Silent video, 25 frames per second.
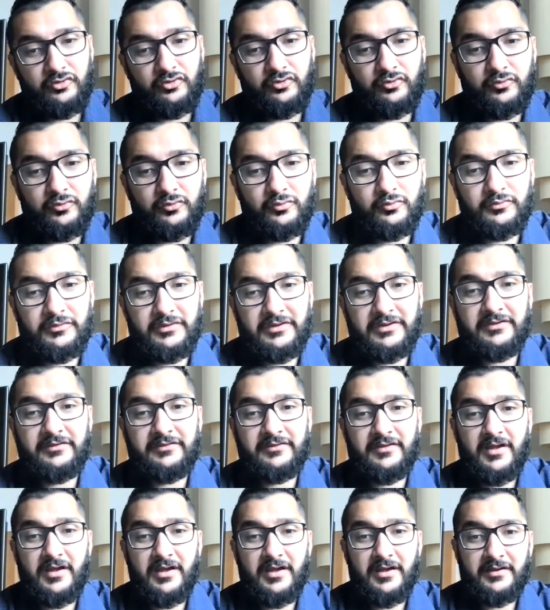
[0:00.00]
to
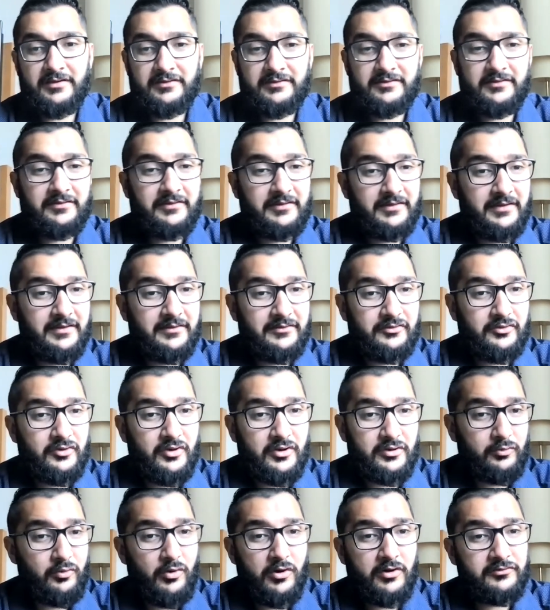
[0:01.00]
these to
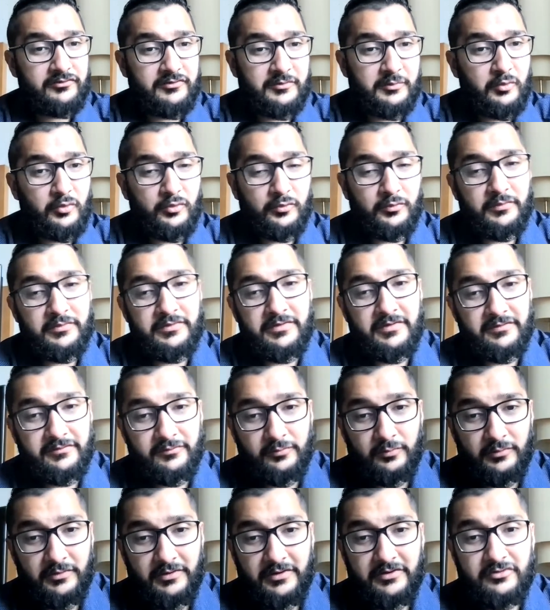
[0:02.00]
across the board with
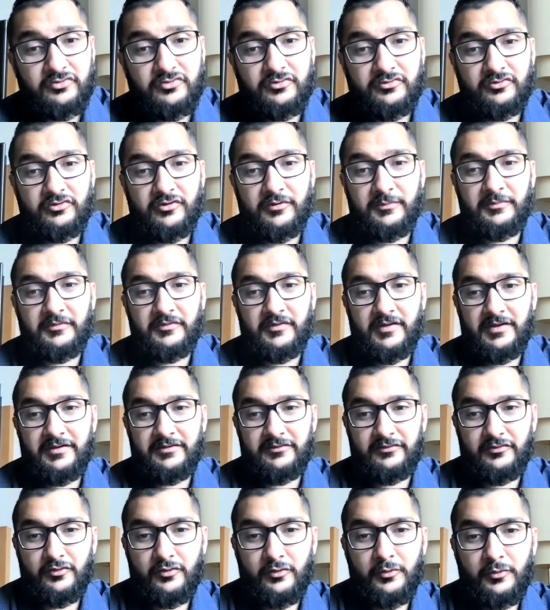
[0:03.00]
his relationships.
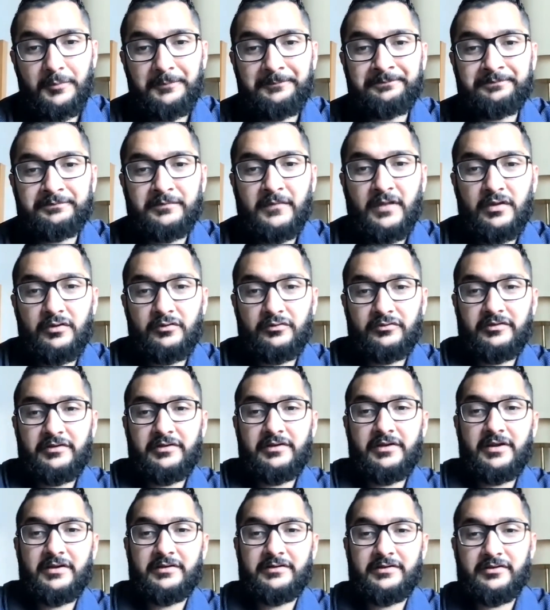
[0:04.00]
And so you
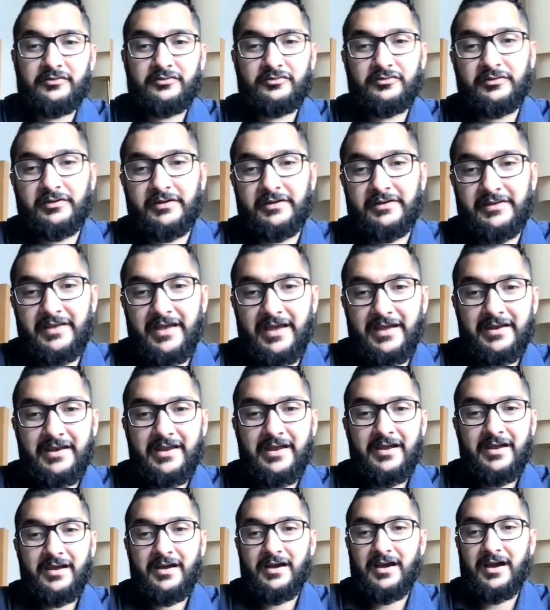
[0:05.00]
see additionally that
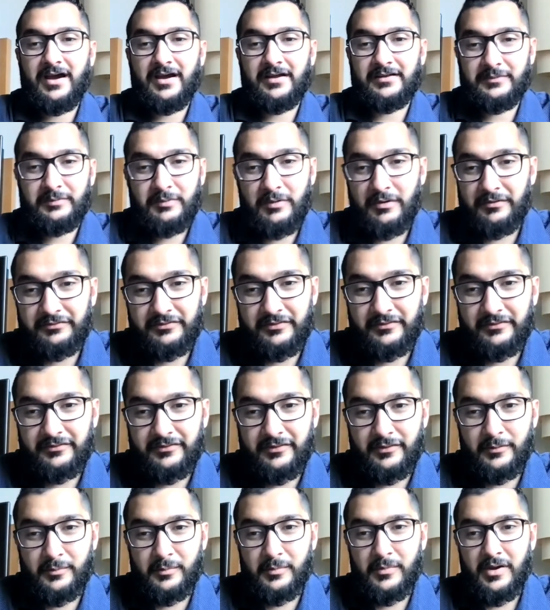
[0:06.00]
the
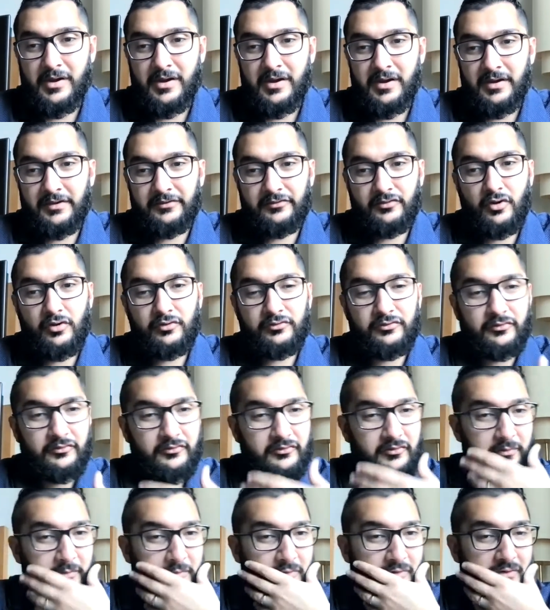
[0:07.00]
Prophet is also
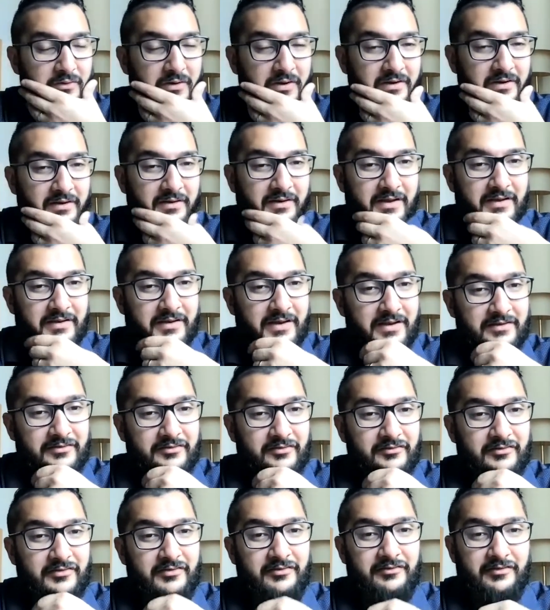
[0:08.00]
someone in not
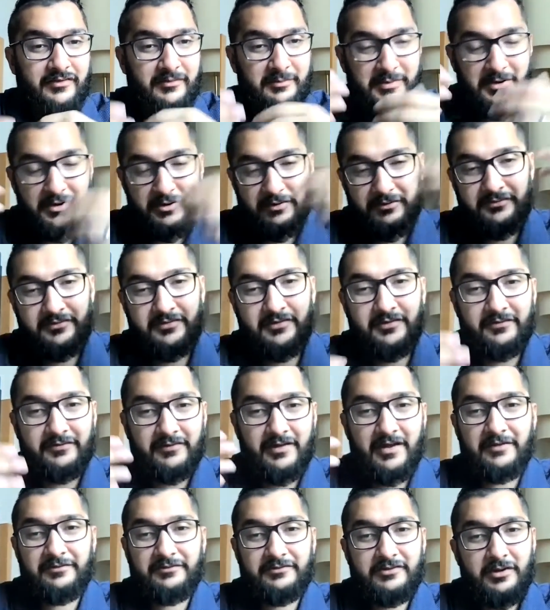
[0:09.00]
just his appearance and his
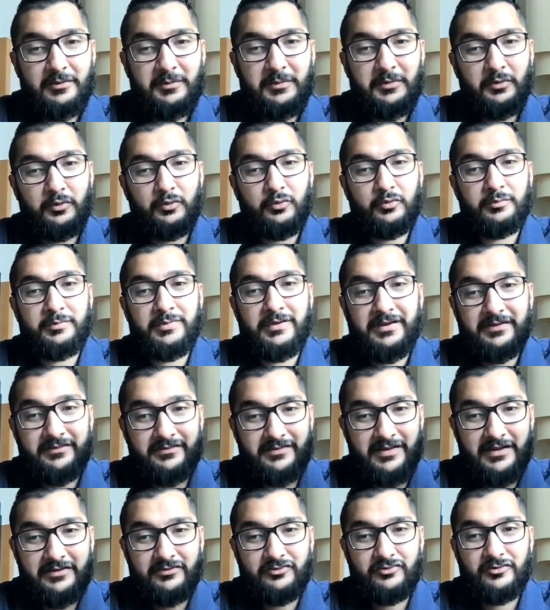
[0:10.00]
lifestyle, but who would be
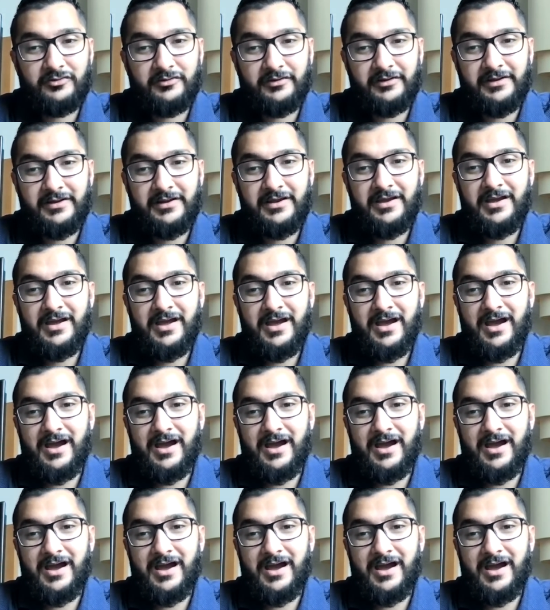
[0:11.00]
intentionally